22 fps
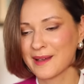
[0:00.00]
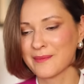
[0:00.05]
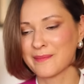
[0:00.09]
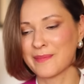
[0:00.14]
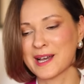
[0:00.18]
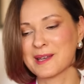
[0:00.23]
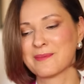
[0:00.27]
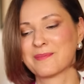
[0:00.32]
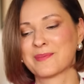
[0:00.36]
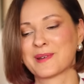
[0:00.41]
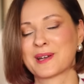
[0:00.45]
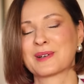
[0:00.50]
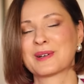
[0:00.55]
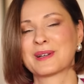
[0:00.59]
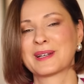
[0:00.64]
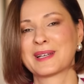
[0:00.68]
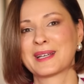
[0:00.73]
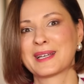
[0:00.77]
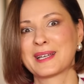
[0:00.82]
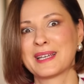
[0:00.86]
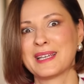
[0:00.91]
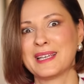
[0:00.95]
By
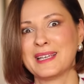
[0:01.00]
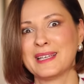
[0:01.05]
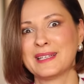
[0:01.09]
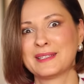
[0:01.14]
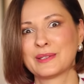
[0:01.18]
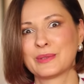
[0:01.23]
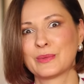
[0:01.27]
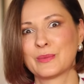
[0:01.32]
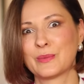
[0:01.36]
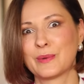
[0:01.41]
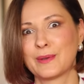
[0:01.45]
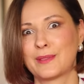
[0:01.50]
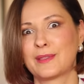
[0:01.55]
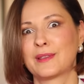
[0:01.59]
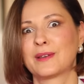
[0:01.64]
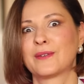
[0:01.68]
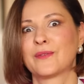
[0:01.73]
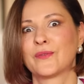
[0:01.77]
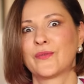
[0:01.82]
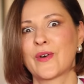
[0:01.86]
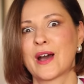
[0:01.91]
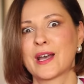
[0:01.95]
pairing it with
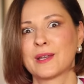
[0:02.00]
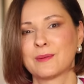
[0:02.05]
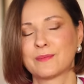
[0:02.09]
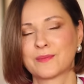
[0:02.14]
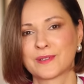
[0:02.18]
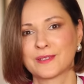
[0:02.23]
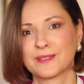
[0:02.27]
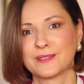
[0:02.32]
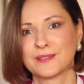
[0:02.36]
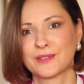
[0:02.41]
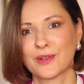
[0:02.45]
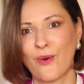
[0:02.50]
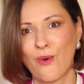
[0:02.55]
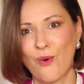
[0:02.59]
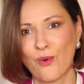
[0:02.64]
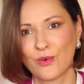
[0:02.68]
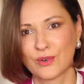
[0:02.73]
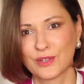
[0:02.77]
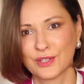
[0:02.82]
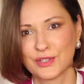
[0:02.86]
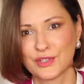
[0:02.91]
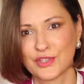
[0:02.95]
vibrant
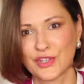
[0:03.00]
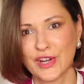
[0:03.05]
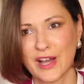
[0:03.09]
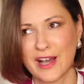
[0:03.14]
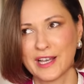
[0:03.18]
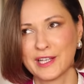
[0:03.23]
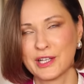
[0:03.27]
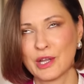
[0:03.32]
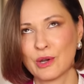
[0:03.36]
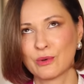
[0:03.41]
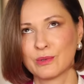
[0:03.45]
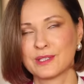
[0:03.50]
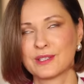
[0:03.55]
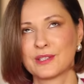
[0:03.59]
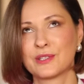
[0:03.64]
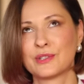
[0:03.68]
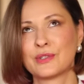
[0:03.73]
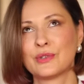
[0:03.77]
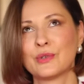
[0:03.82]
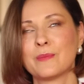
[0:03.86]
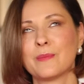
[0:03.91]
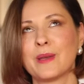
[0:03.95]
orange. I know
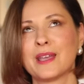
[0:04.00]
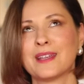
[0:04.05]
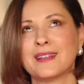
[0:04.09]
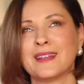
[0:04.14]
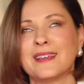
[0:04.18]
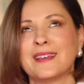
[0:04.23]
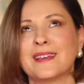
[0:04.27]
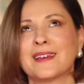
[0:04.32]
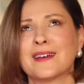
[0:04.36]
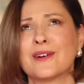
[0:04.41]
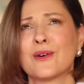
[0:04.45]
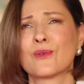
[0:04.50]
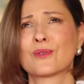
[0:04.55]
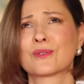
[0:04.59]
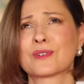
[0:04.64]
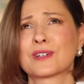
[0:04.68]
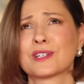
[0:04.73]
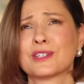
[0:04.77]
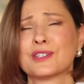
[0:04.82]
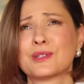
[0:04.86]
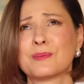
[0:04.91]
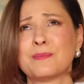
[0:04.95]
it's too many
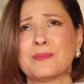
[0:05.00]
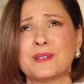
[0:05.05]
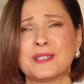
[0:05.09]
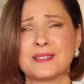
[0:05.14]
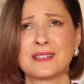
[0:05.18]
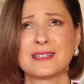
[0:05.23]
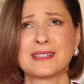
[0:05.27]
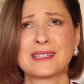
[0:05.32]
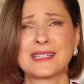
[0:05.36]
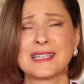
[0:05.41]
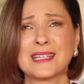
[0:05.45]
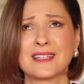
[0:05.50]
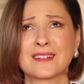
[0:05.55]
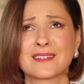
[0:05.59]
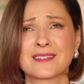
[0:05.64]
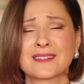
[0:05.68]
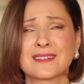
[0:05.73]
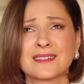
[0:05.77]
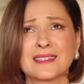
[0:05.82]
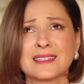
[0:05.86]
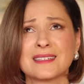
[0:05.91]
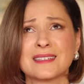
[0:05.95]
orange pieces
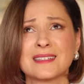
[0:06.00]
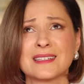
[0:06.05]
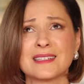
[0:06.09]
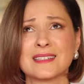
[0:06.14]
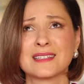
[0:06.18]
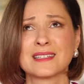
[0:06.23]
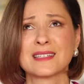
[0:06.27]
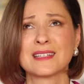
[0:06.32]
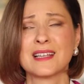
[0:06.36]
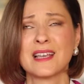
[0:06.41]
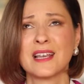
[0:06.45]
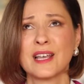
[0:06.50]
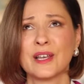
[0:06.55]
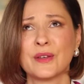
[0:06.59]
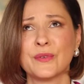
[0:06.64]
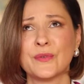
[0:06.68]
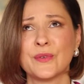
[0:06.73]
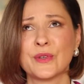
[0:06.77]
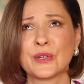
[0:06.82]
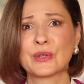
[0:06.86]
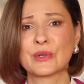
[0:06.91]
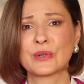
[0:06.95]
here in this
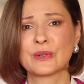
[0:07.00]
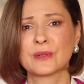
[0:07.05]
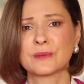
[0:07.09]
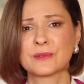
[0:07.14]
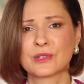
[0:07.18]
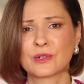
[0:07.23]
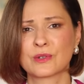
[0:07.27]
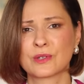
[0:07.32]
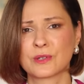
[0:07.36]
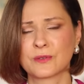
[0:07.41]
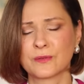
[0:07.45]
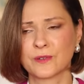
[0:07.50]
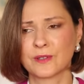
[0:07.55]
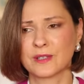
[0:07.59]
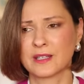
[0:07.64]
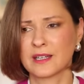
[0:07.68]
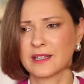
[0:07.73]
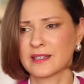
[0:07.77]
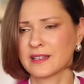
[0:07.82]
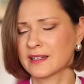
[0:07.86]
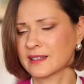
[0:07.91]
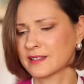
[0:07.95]
video. Sorry for
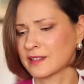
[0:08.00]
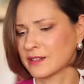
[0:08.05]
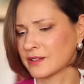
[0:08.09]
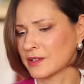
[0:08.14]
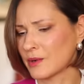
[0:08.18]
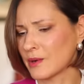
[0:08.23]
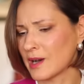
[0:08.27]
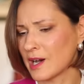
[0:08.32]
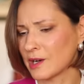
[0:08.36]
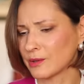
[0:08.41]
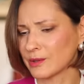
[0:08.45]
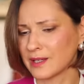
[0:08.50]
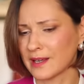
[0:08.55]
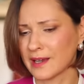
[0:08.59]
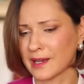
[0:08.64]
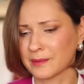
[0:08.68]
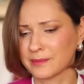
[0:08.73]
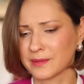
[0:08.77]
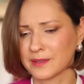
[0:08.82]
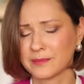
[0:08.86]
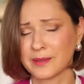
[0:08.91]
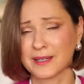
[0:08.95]
that. I don't know how it
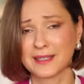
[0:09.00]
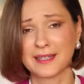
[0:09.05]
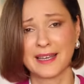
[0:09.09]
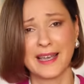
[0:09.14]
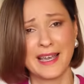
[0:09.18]
happened. But